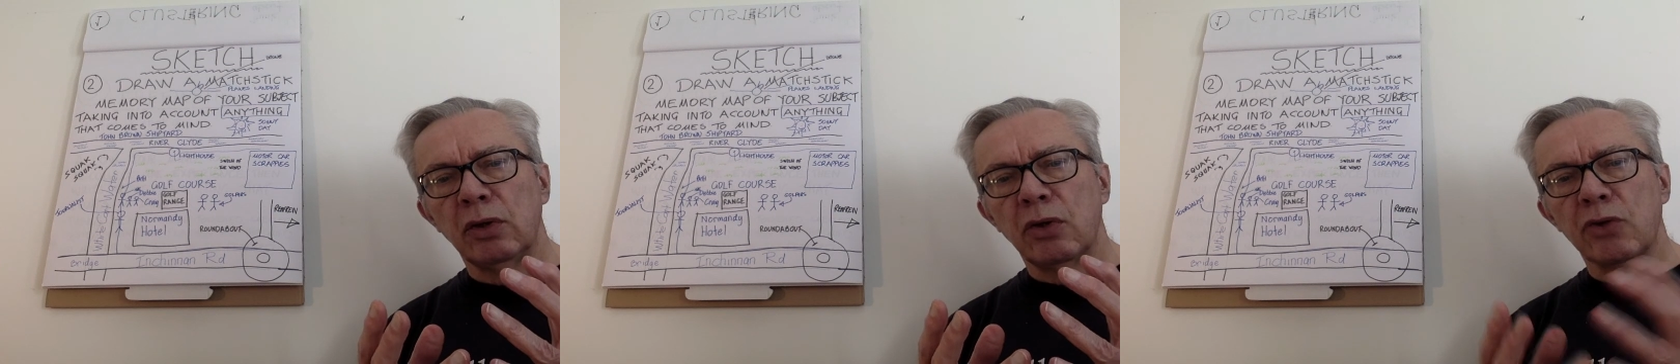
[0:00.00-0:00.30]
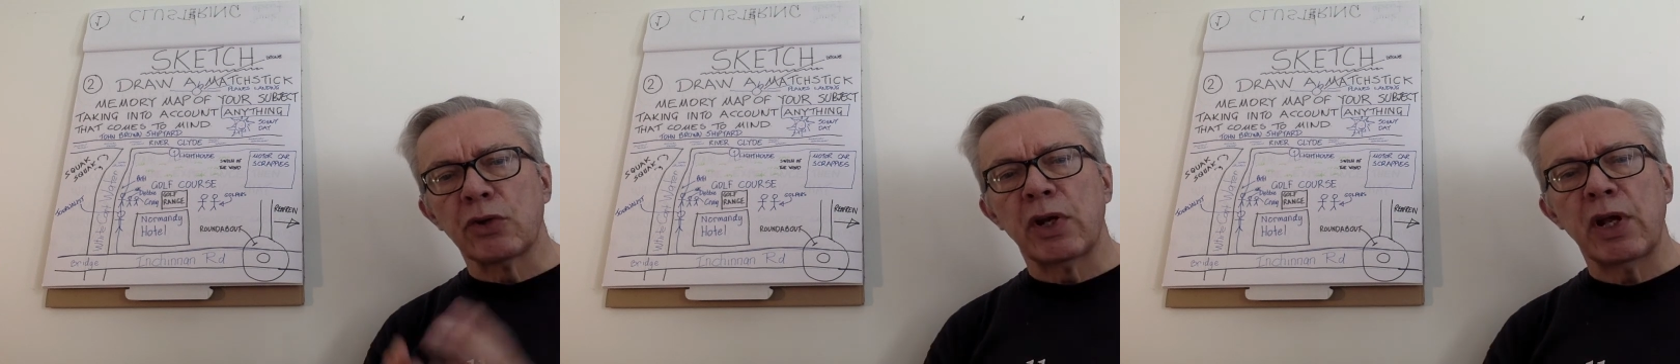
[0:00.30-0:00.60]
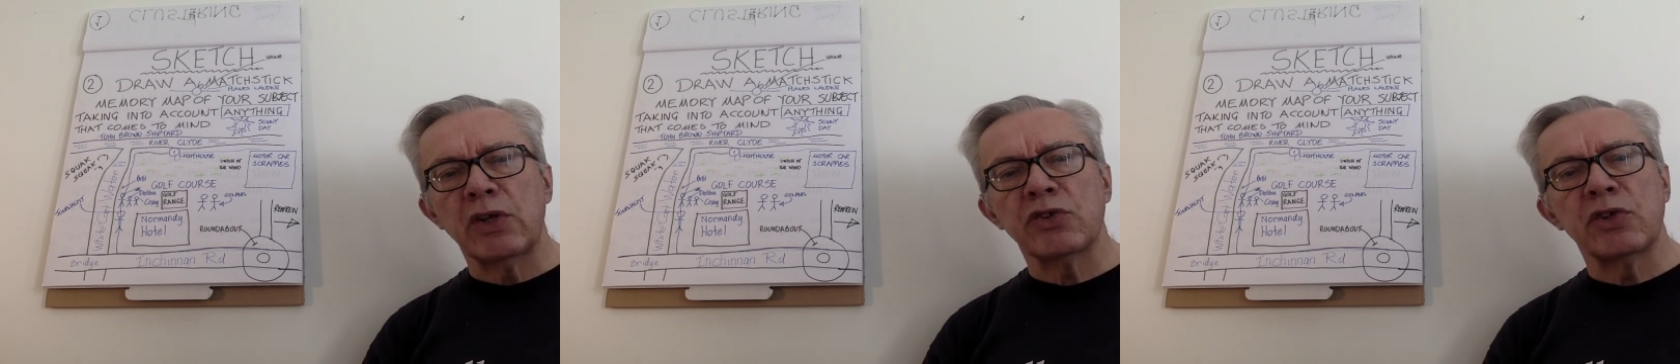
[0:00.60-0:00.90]
So the
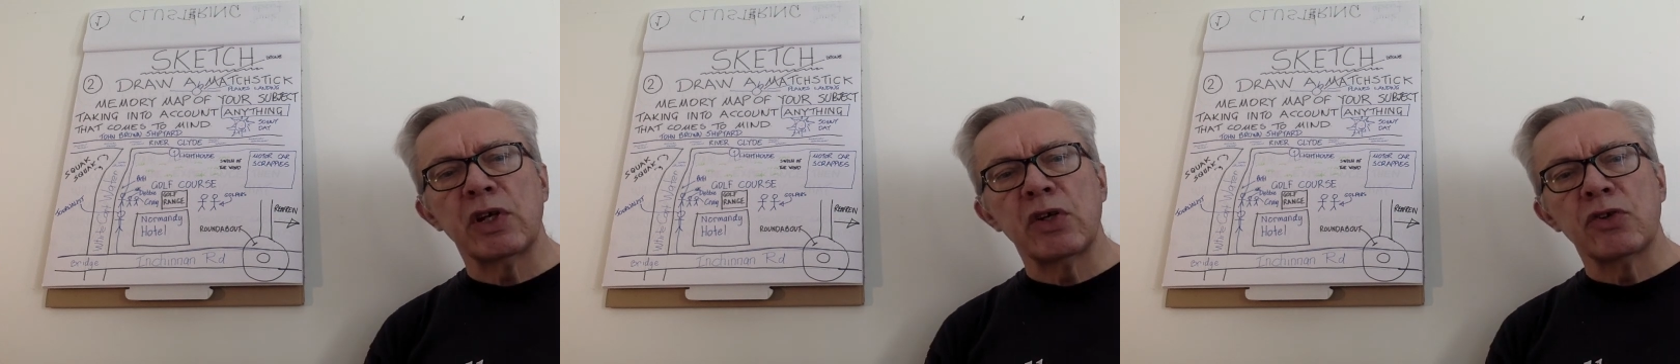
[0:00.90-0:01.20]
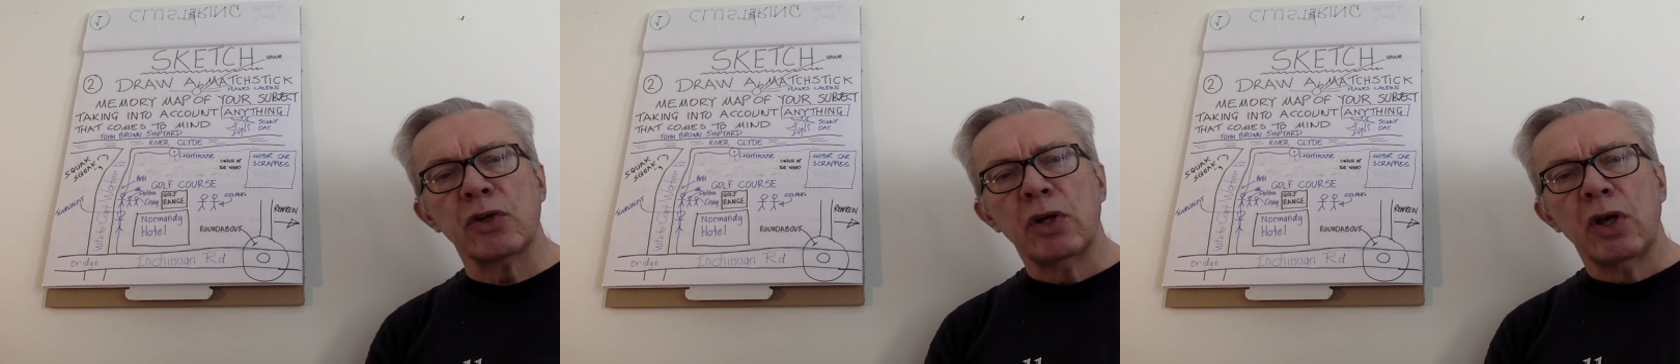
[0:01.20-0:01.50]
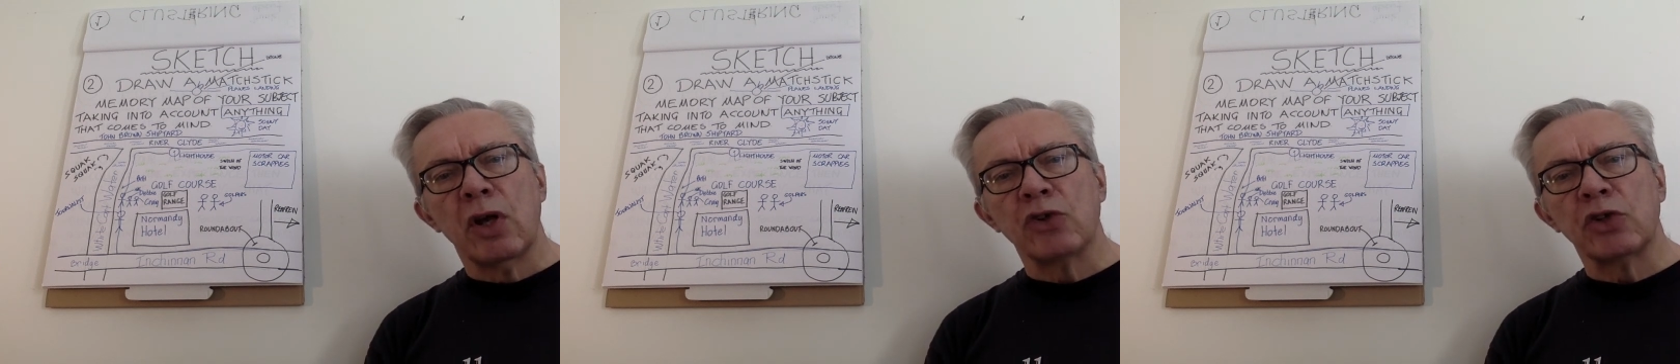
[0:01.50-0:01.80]
next stage
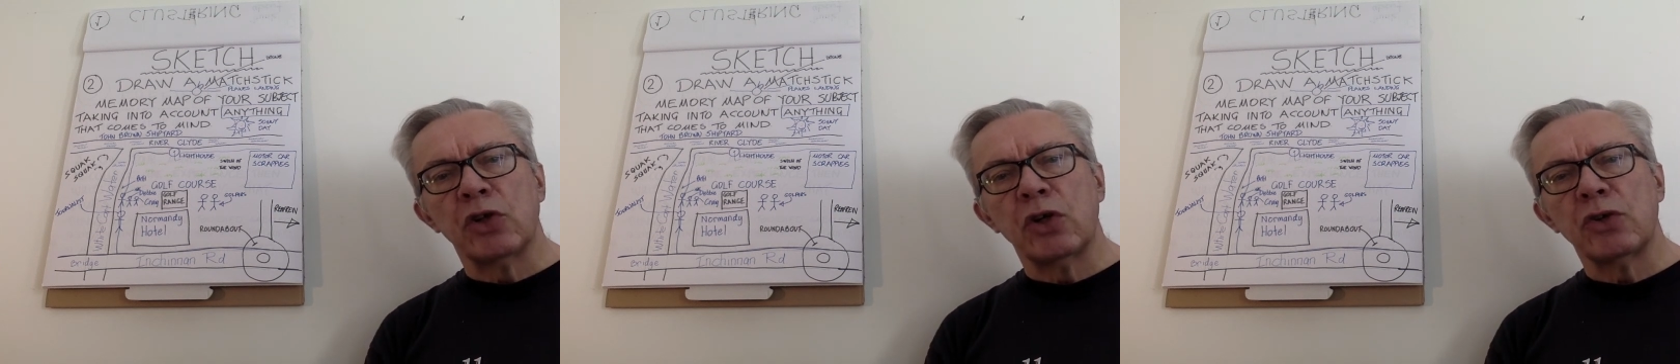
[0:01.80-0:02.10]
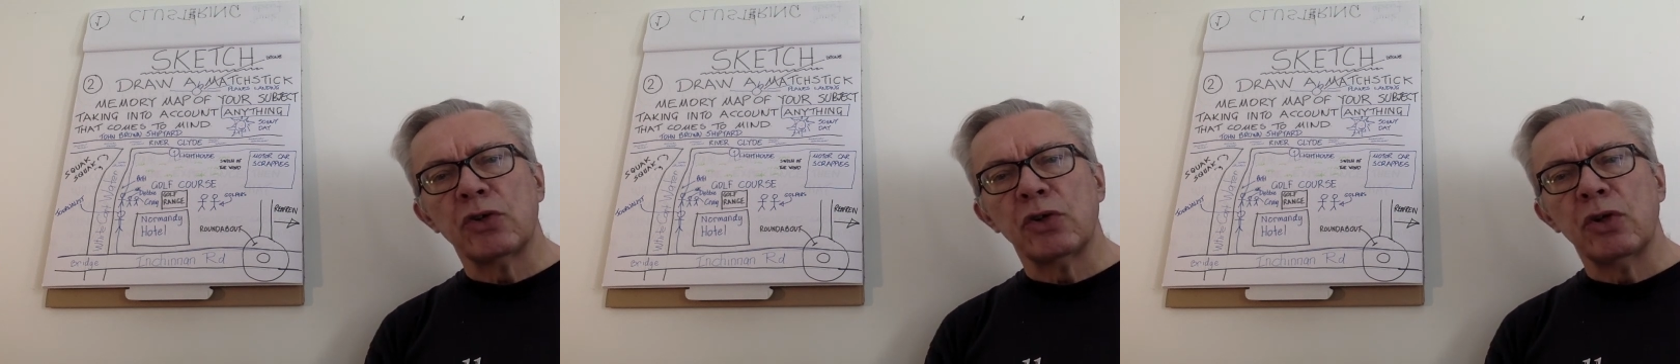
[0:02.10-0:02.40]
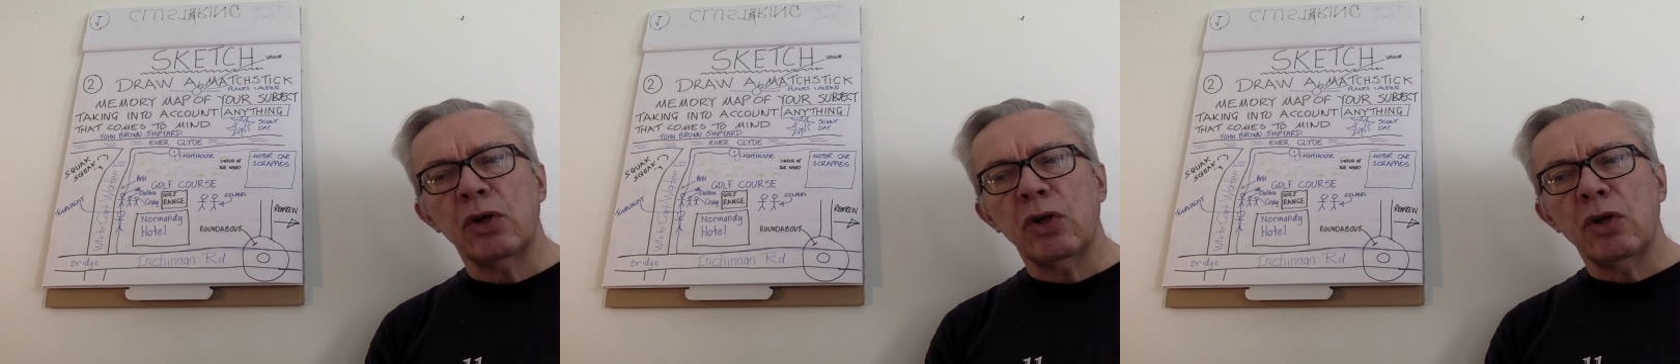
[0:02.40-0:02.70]
is going on to
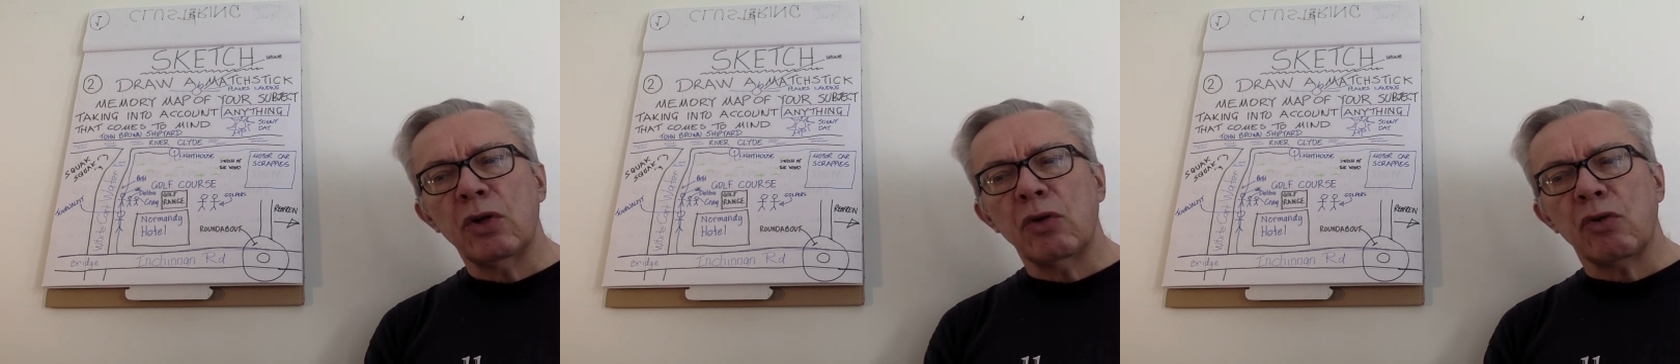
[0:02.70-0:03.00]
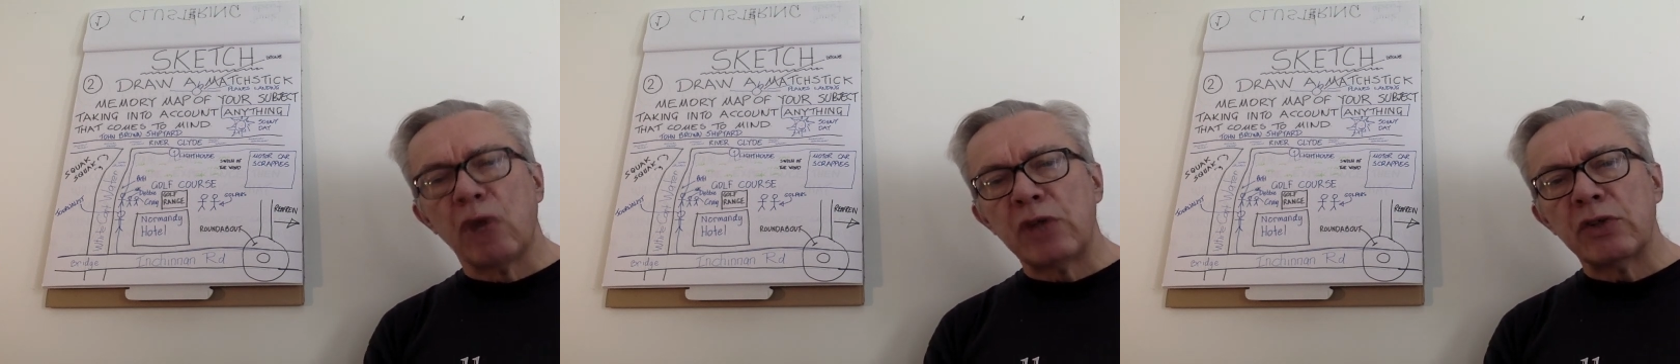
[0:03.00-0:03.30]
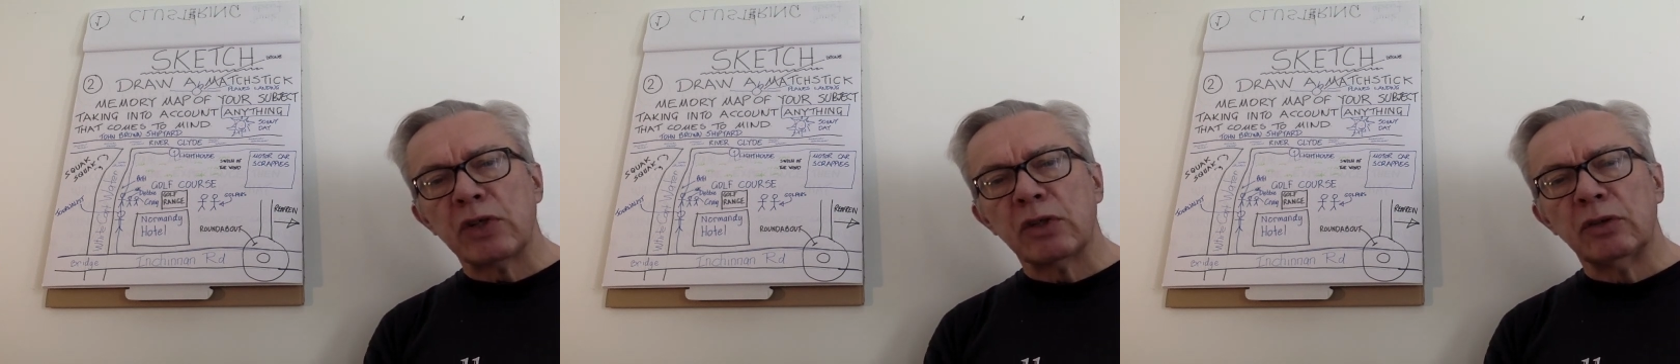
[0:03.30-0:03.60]
writing.